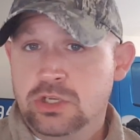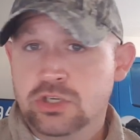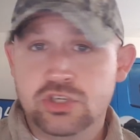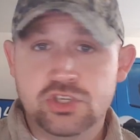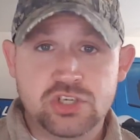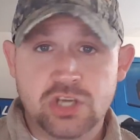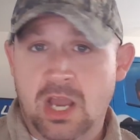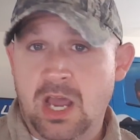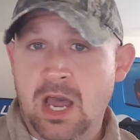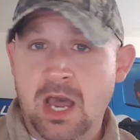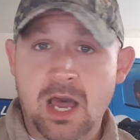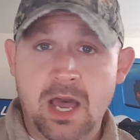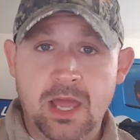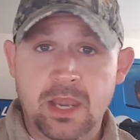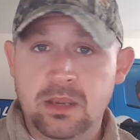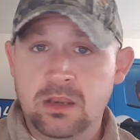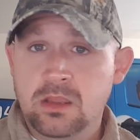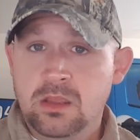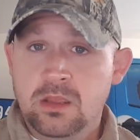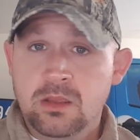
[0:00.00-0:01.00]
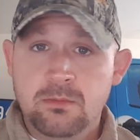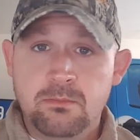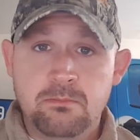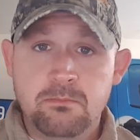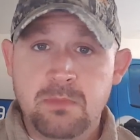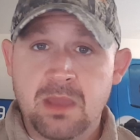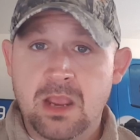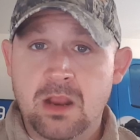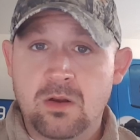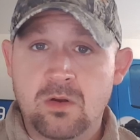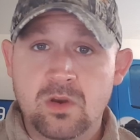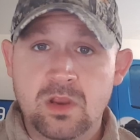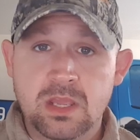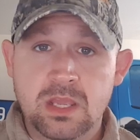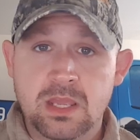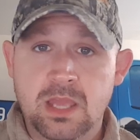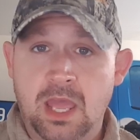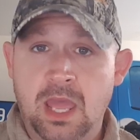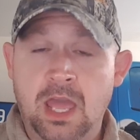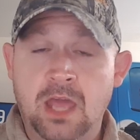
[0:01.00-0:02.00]
John,
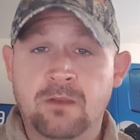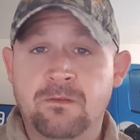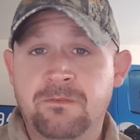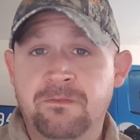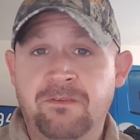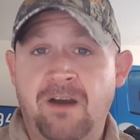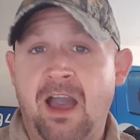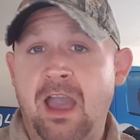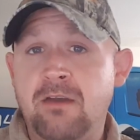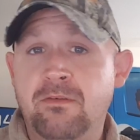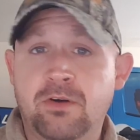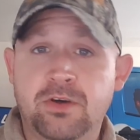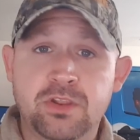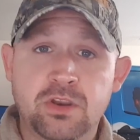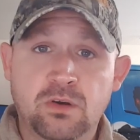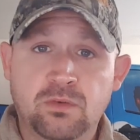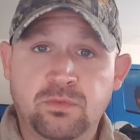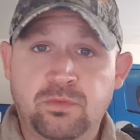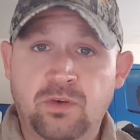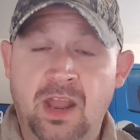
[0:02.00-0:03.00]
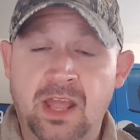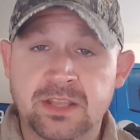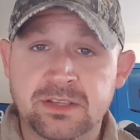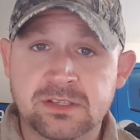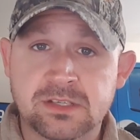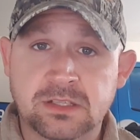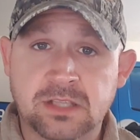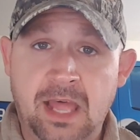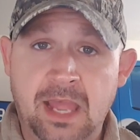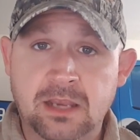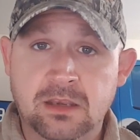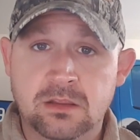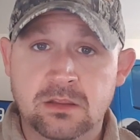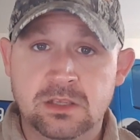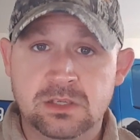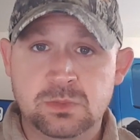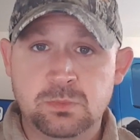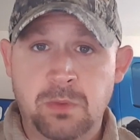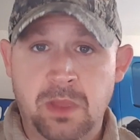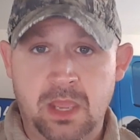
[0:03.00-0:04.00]
Mary, and 5 other friends liked
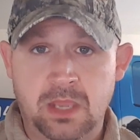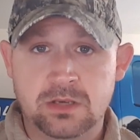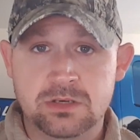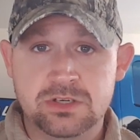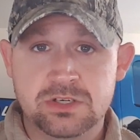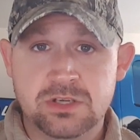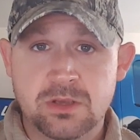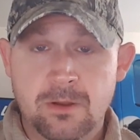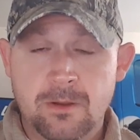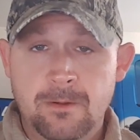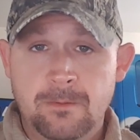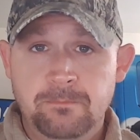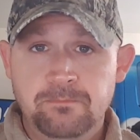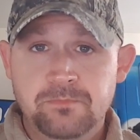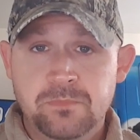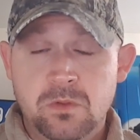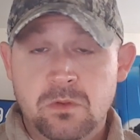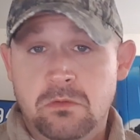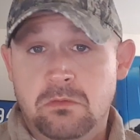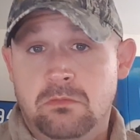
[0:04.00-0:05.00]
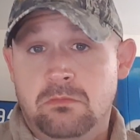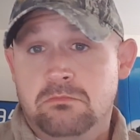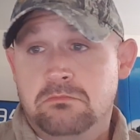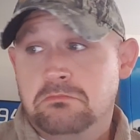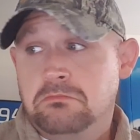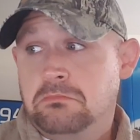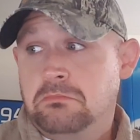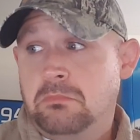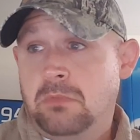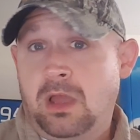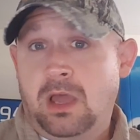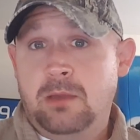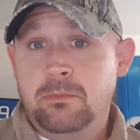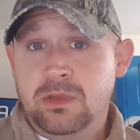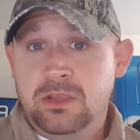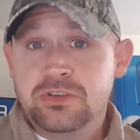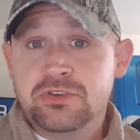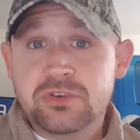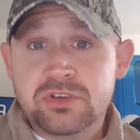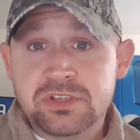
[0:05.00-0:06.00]
this page. I'm
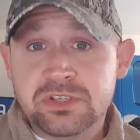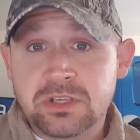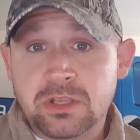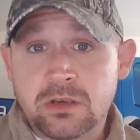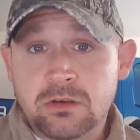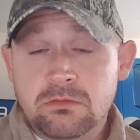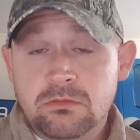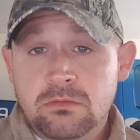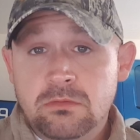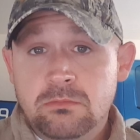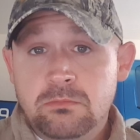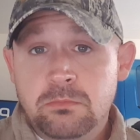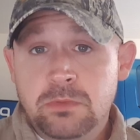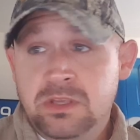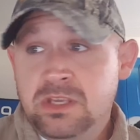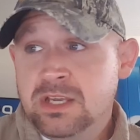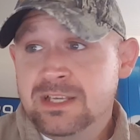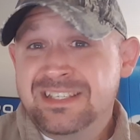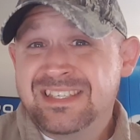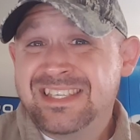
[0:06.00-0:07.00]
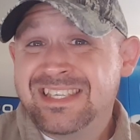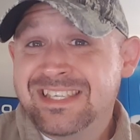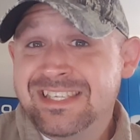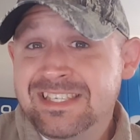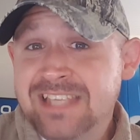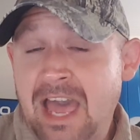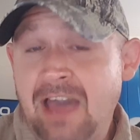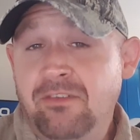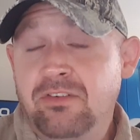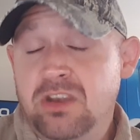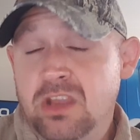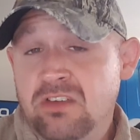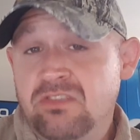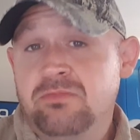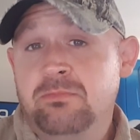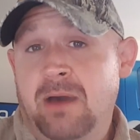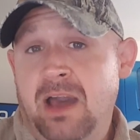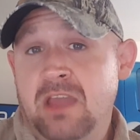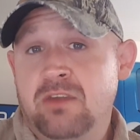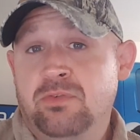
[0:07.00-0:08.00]
interested because 7
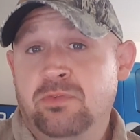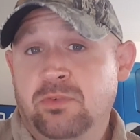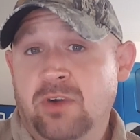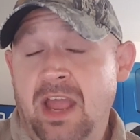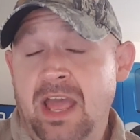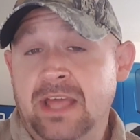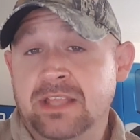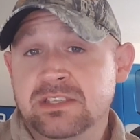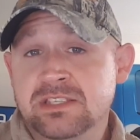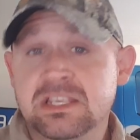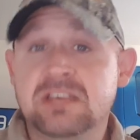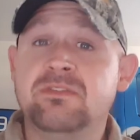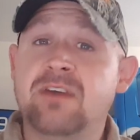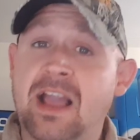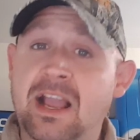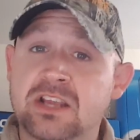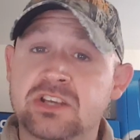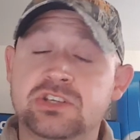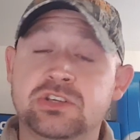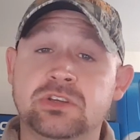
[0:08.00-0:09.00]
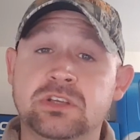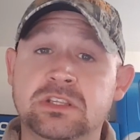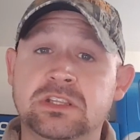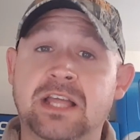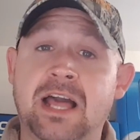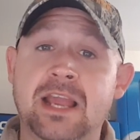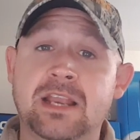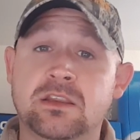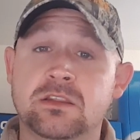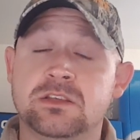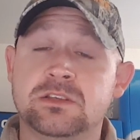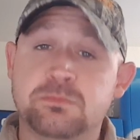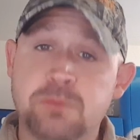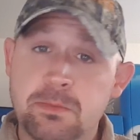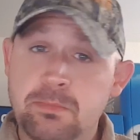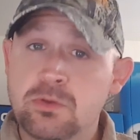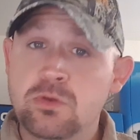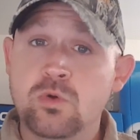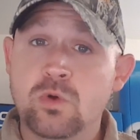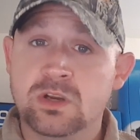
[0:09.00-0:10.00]
of my friends have actually liked this.
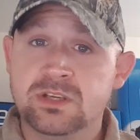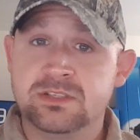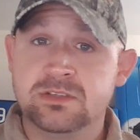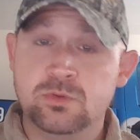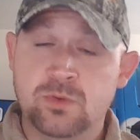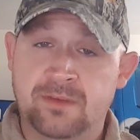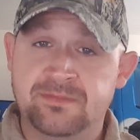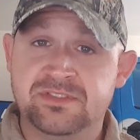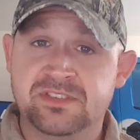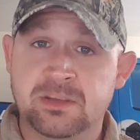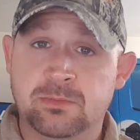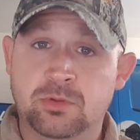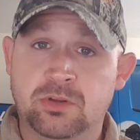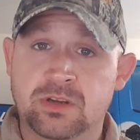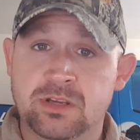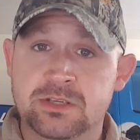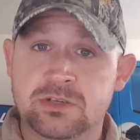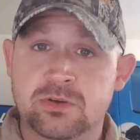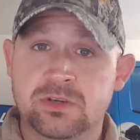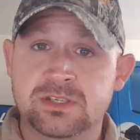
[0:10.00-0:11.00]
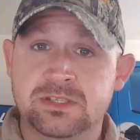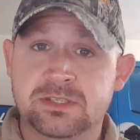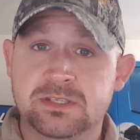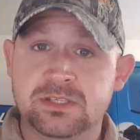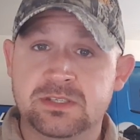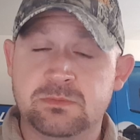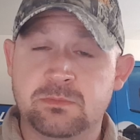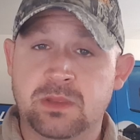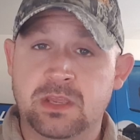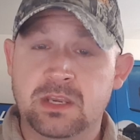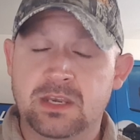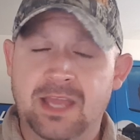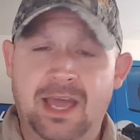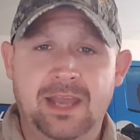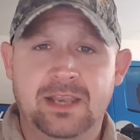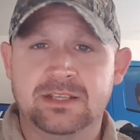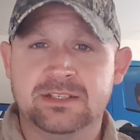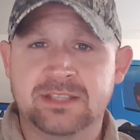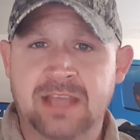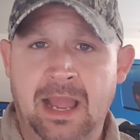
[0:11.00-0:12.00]
People who have similar interests as me,
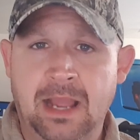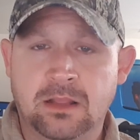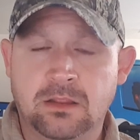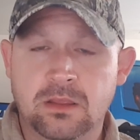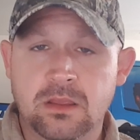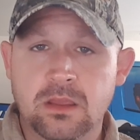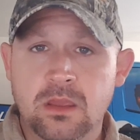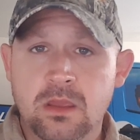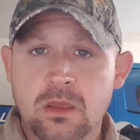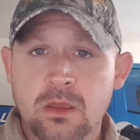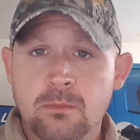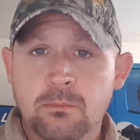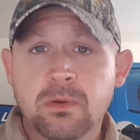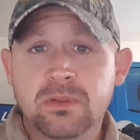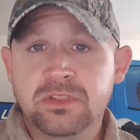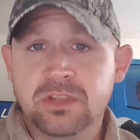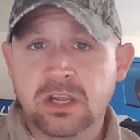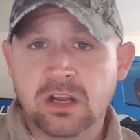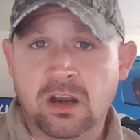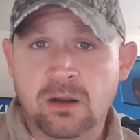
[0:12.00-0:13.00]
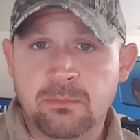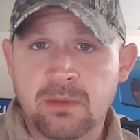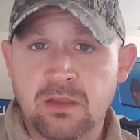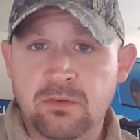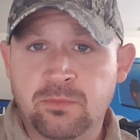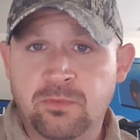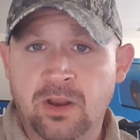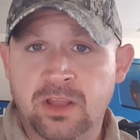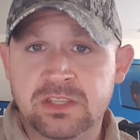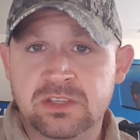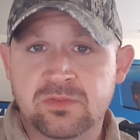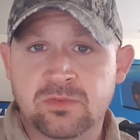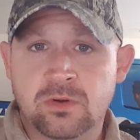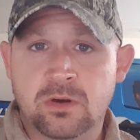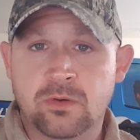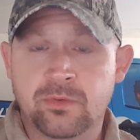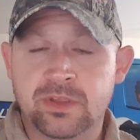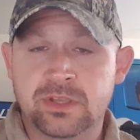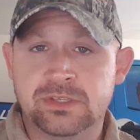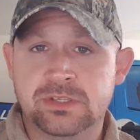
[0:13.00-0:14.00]
not exactly, but they are my friends for
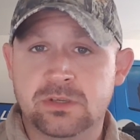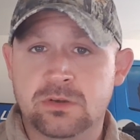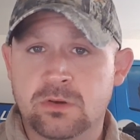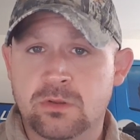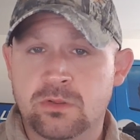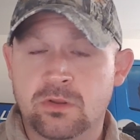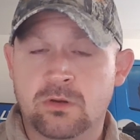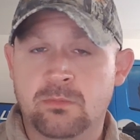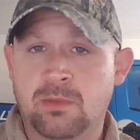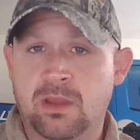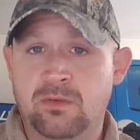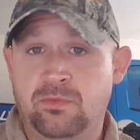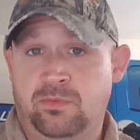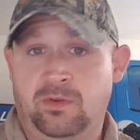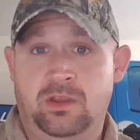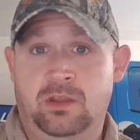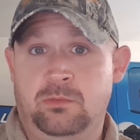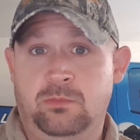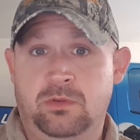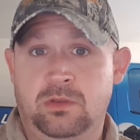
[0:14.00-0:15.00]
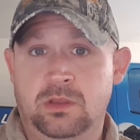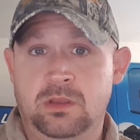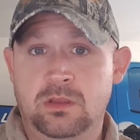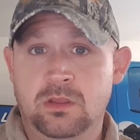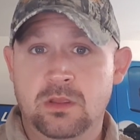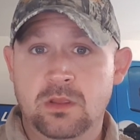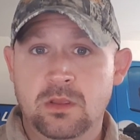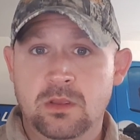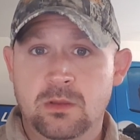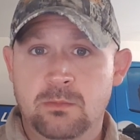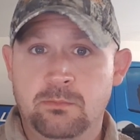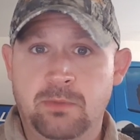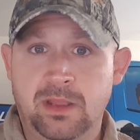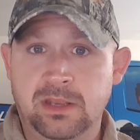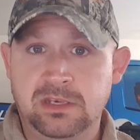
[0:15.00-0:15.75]
a reason, or they're my family by